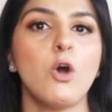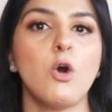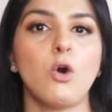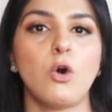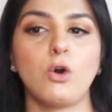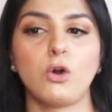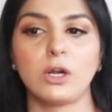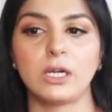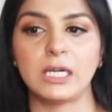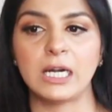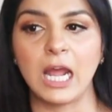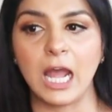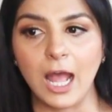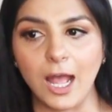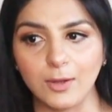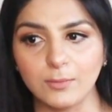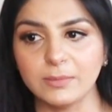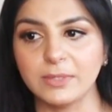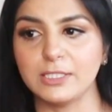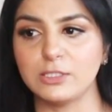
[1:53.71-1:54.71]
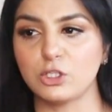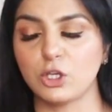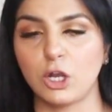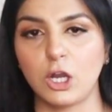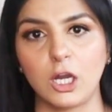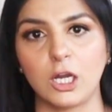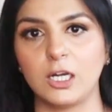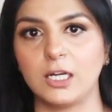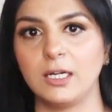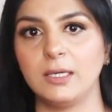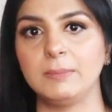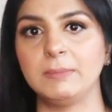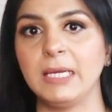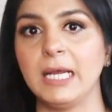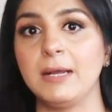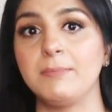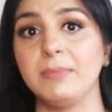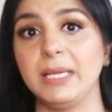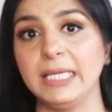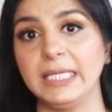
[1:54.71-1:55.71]
or how much harm
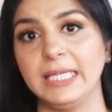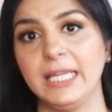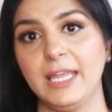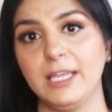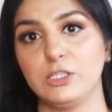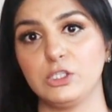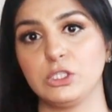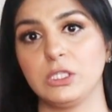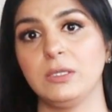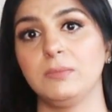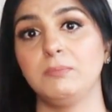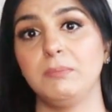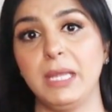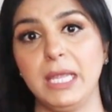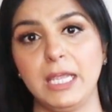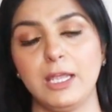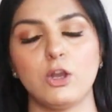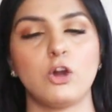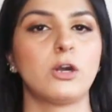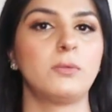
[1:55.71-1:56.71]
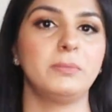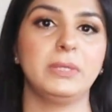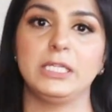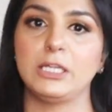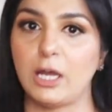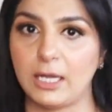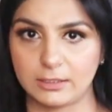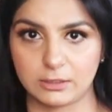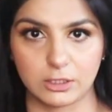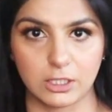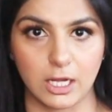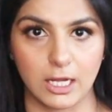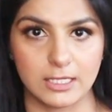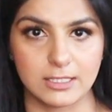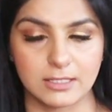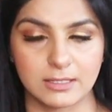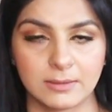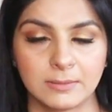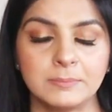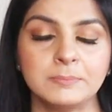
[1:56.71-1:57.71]
a medication may or may not
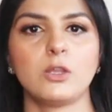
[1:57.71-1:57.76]
cause.